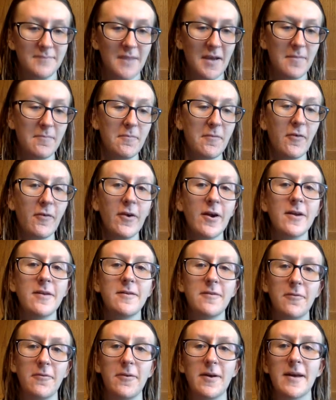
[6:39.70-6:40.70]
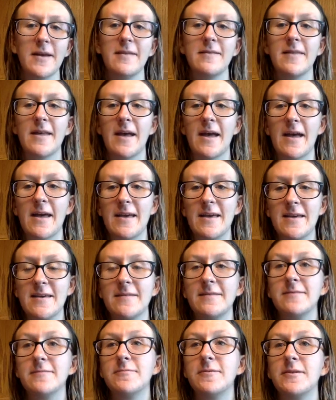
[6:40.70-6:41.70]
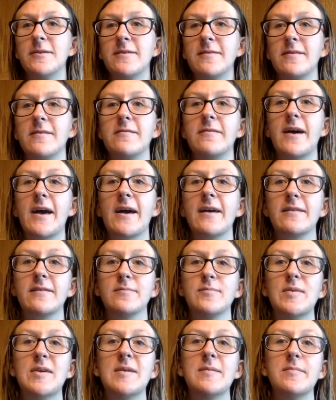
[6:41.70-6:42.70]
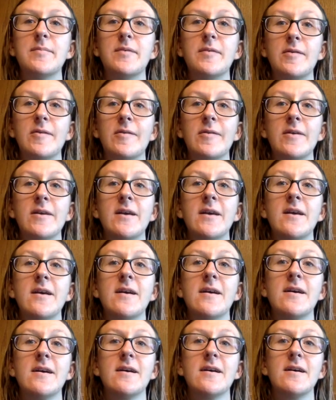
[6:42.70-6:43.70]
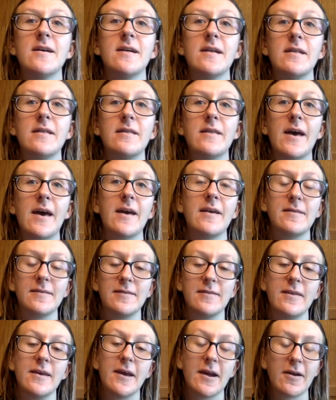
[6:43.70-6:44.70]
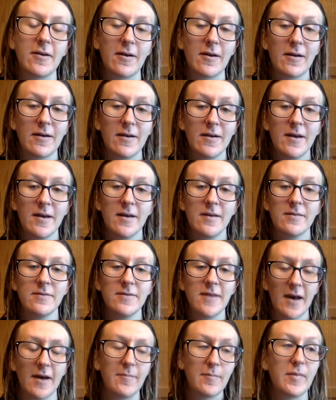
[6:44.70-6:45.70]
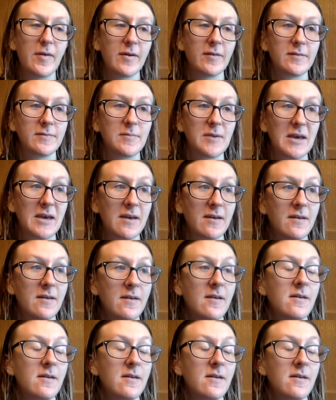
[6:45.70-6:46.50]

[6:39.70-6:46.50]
I'm more annoyed that he's one of the last people that is there. That bugs me.